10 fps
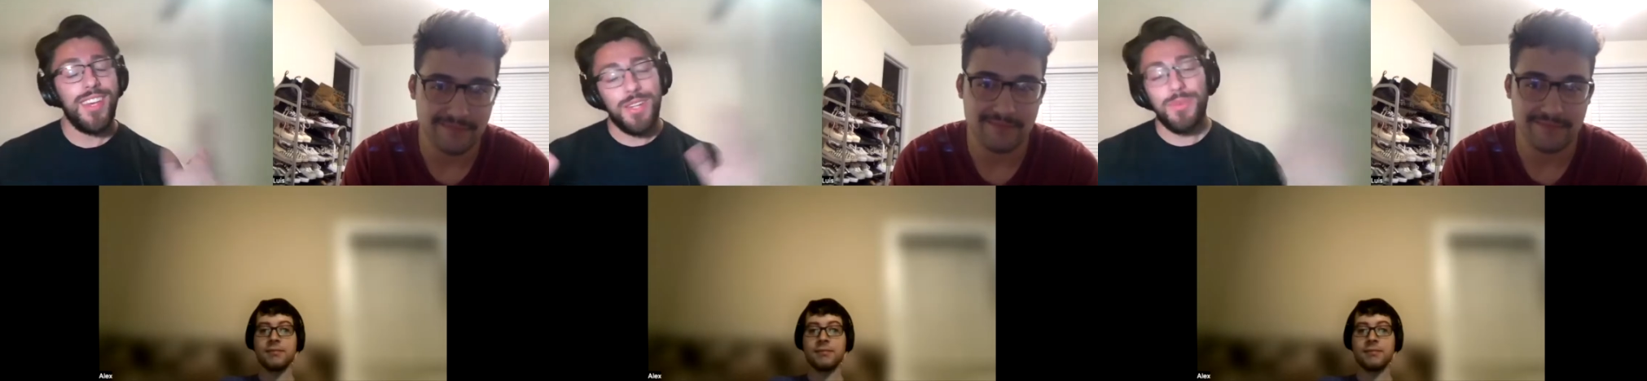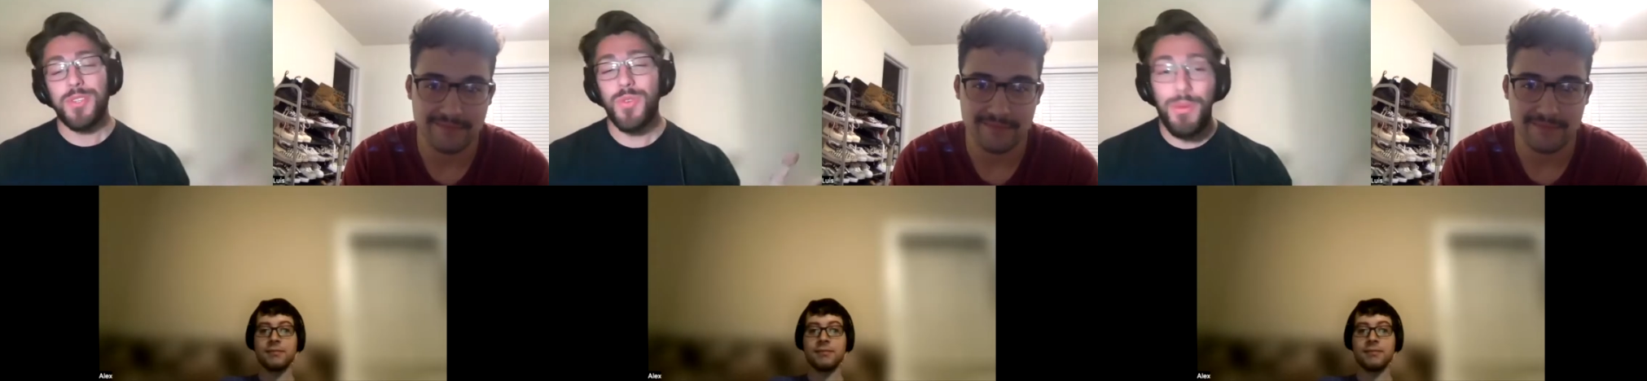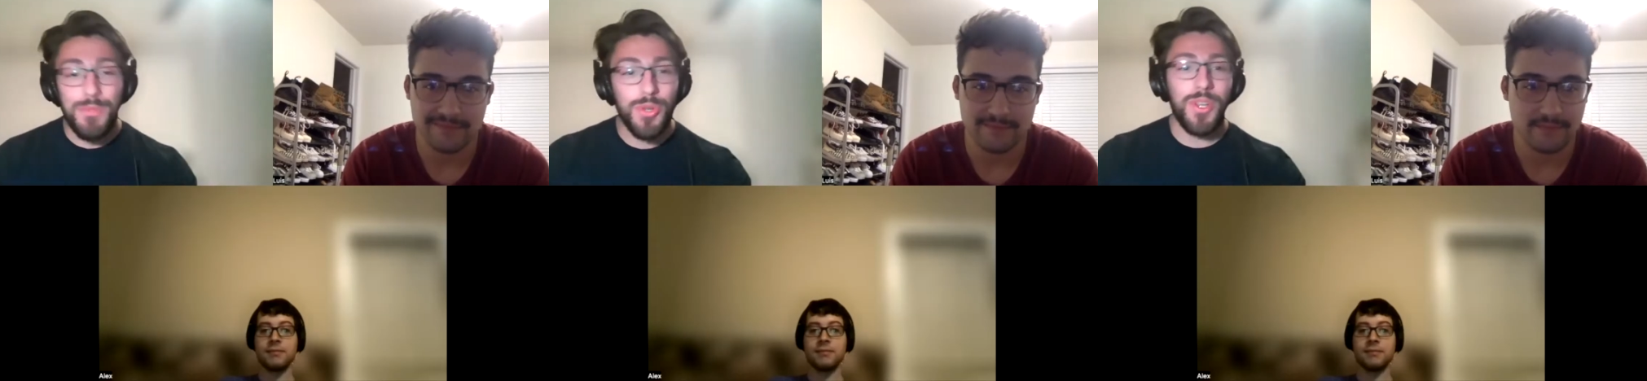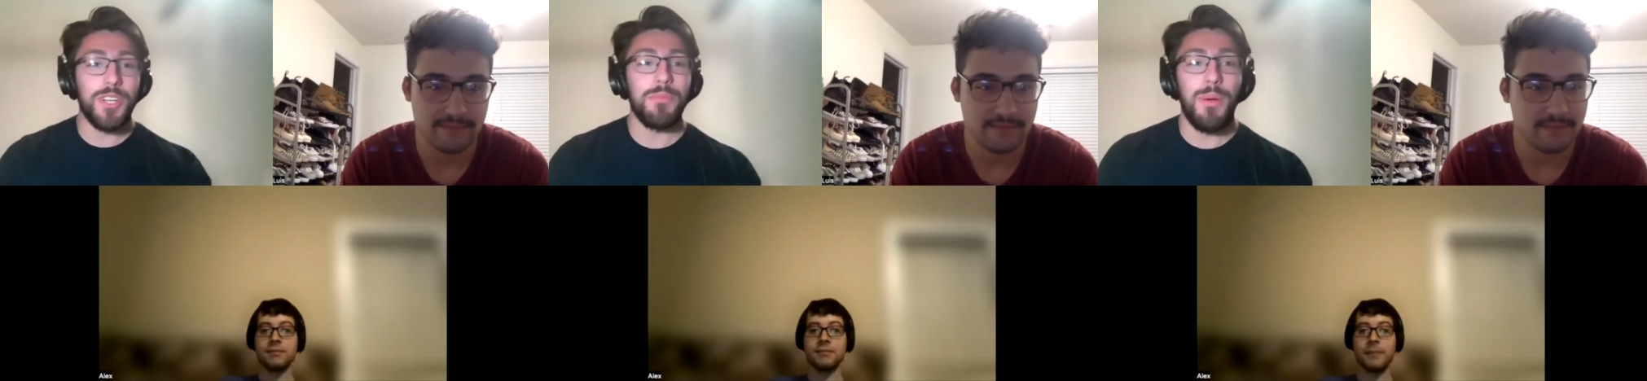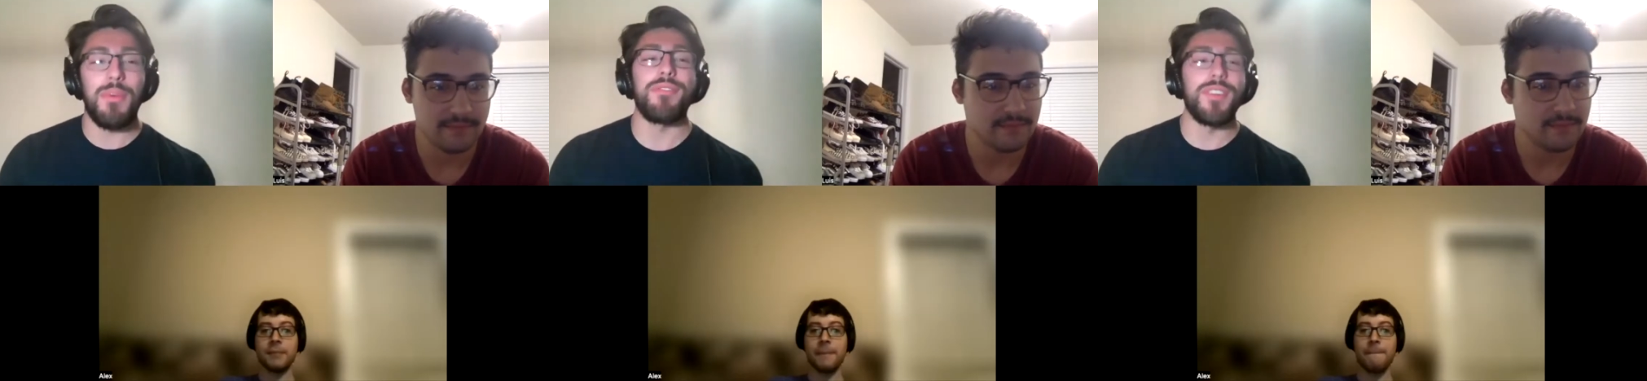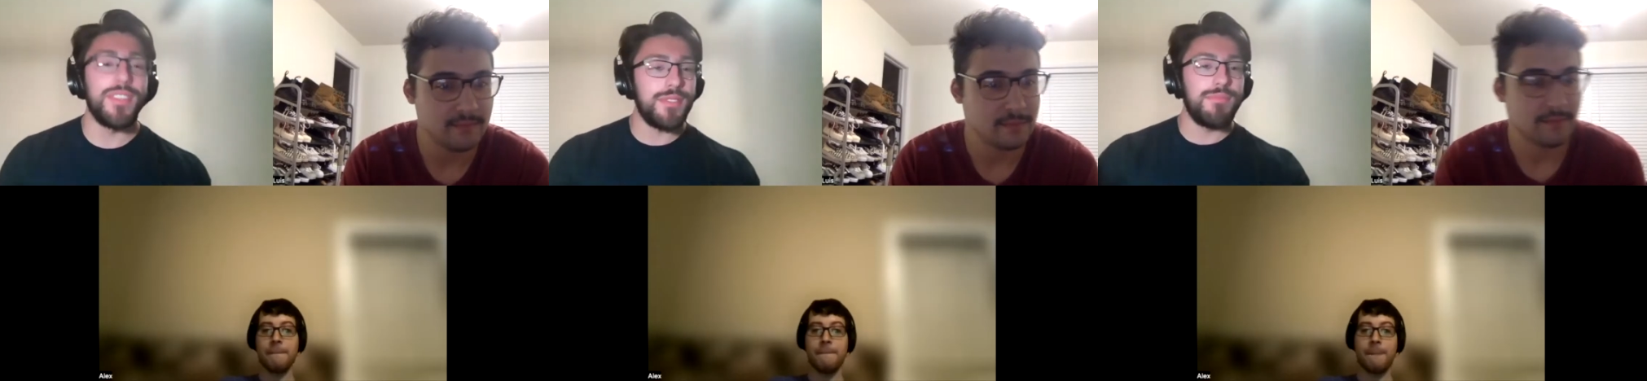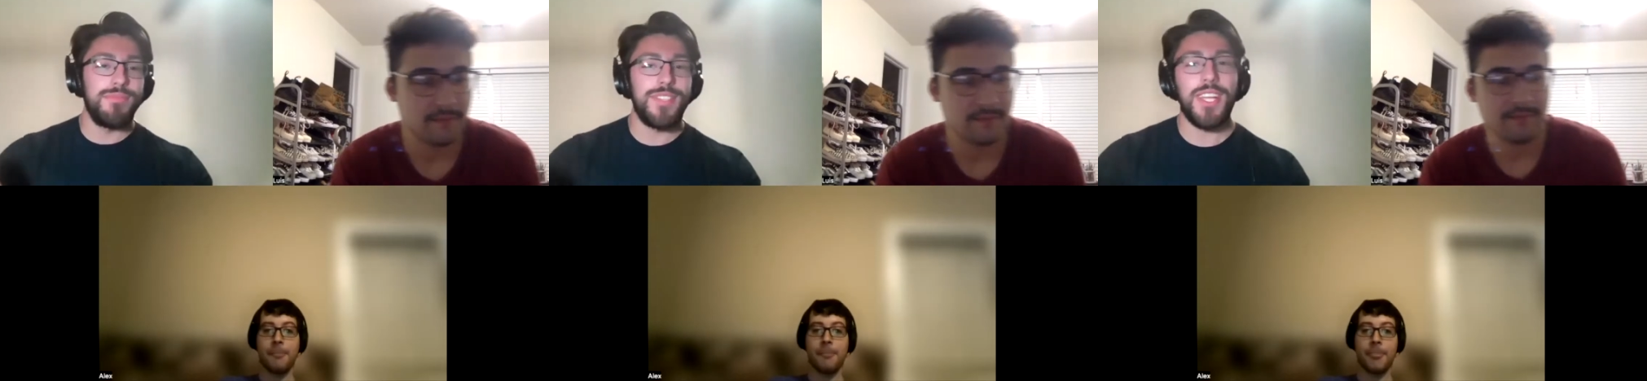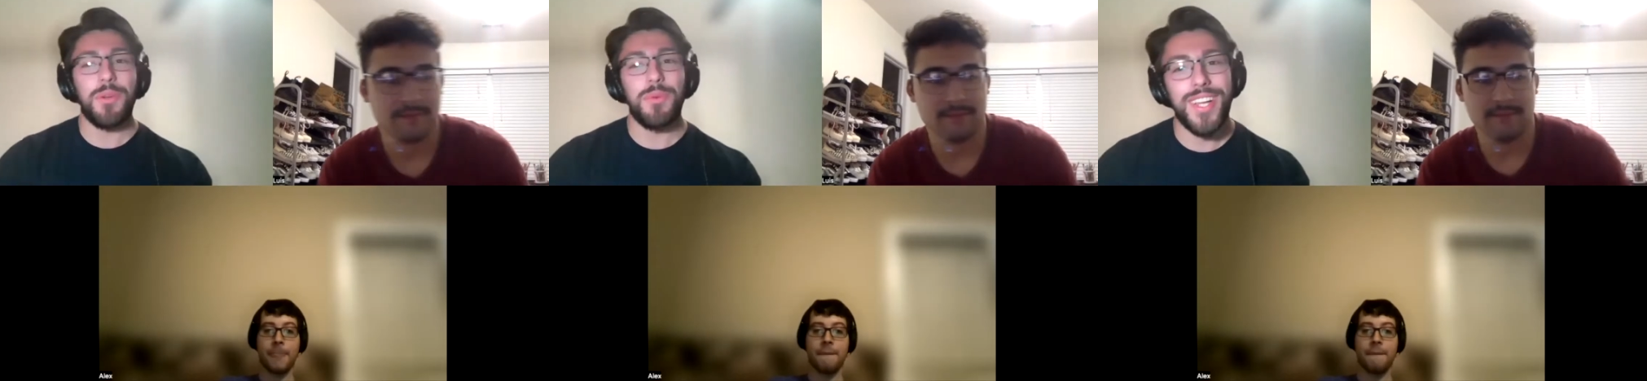Speaker 1: Anyway, so I'm joined here by my friends. Take it away,